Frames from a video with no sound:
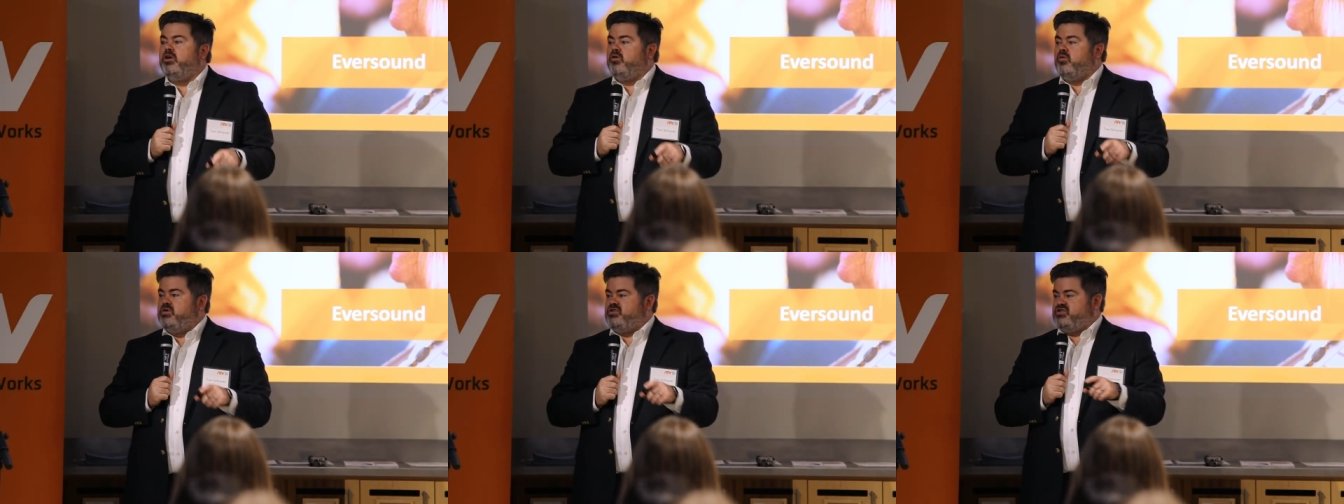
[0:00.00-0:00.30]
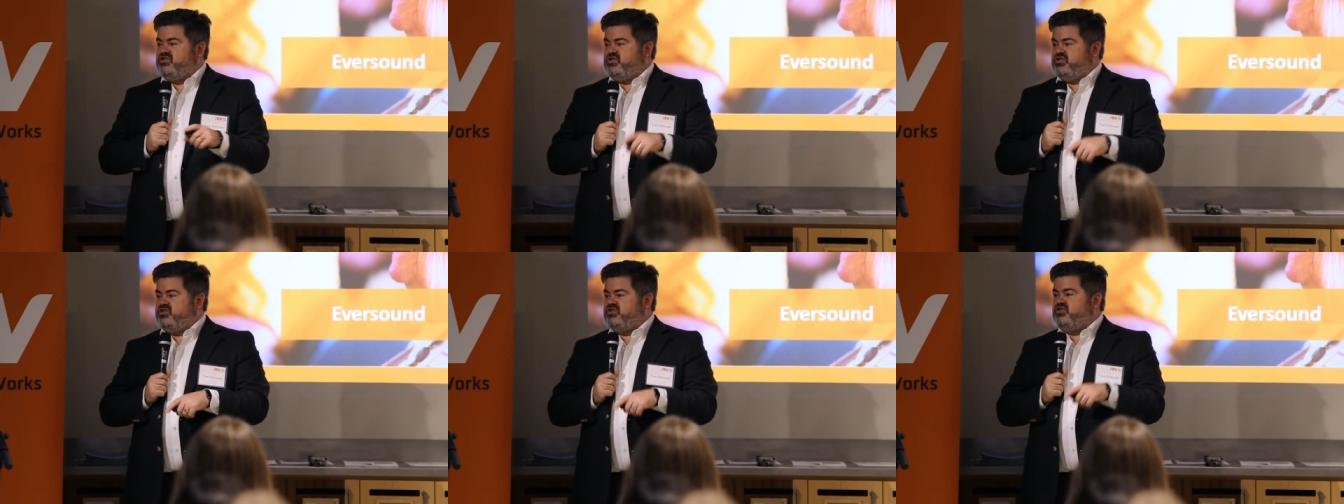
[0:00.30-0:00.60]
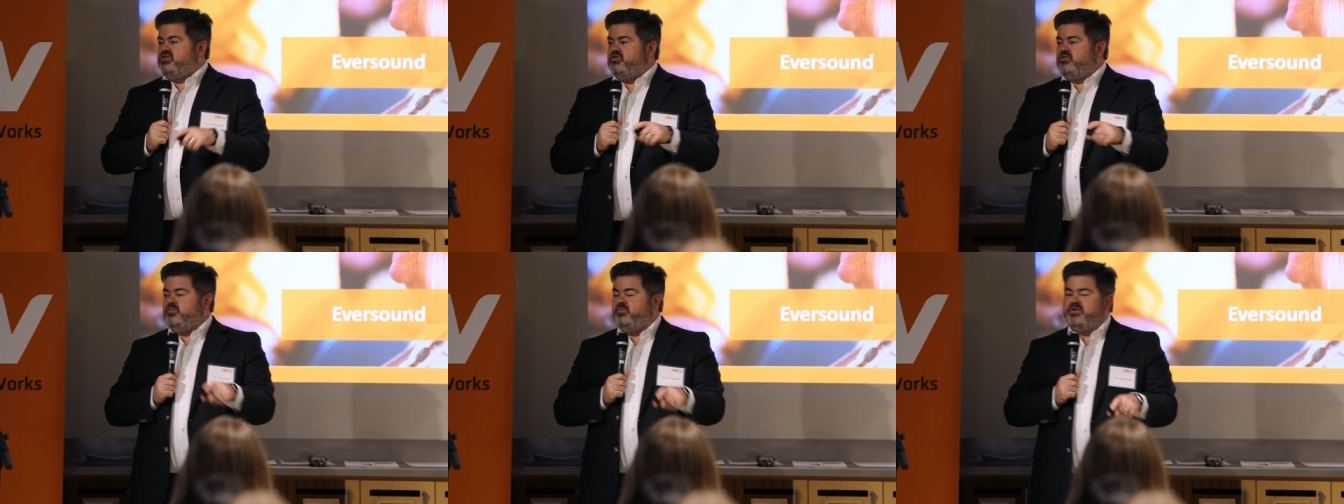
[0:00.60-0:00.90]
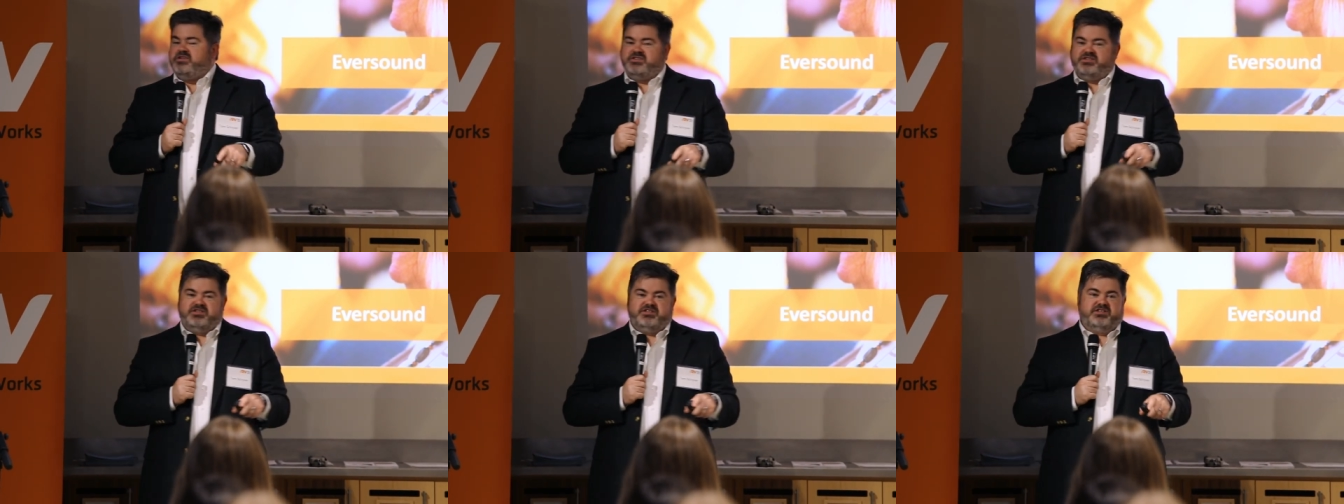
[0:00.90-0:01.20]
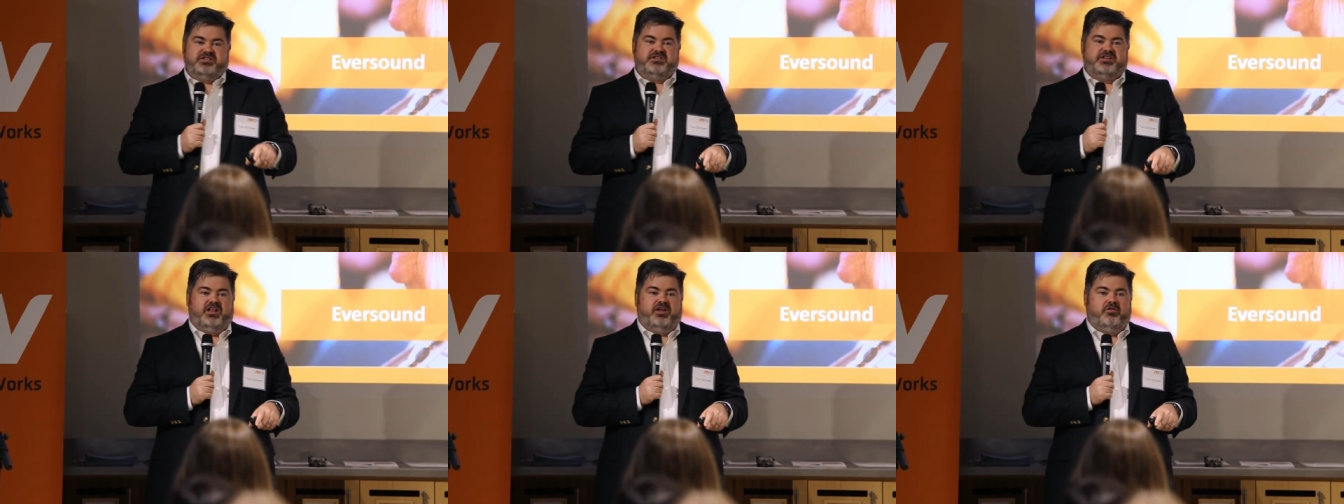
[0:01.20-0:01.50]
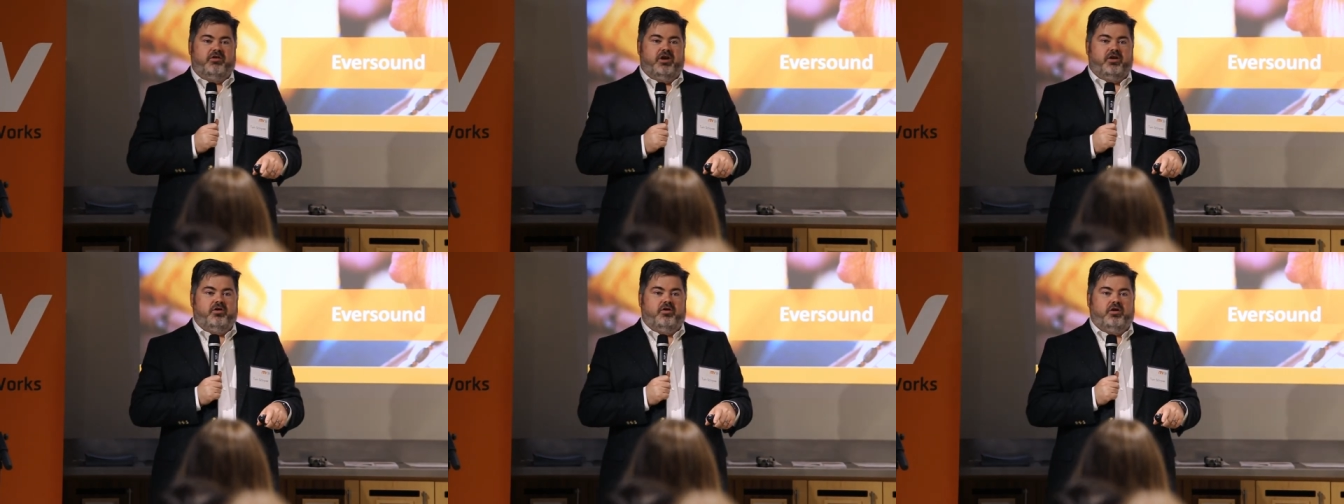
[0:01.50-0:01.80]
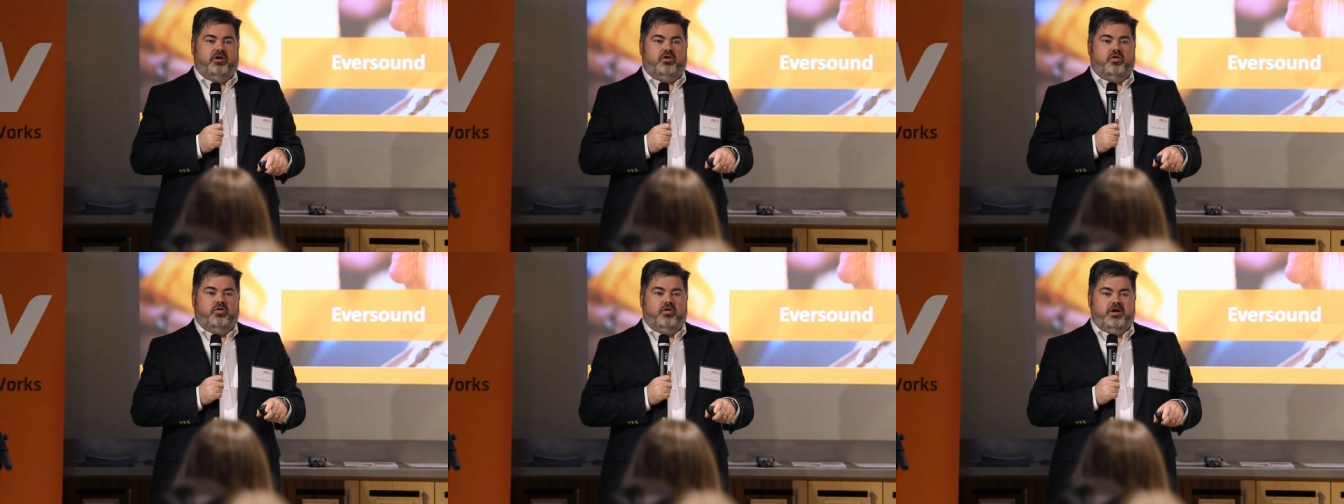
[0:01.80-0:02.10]
which is the student business
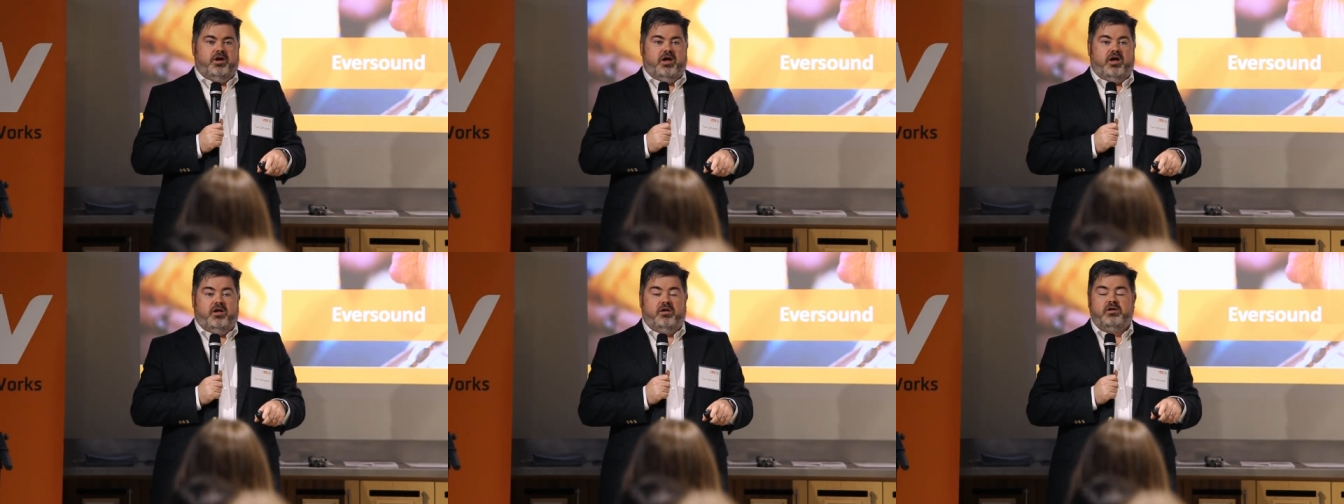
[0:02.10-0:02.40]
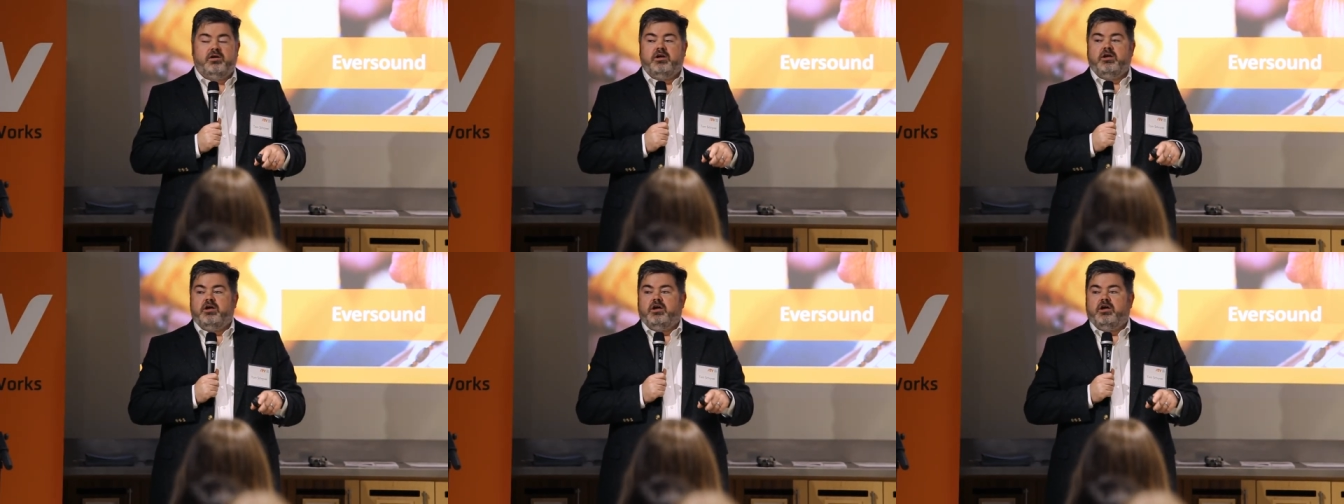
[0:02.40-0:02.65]
accelerator at Cornell,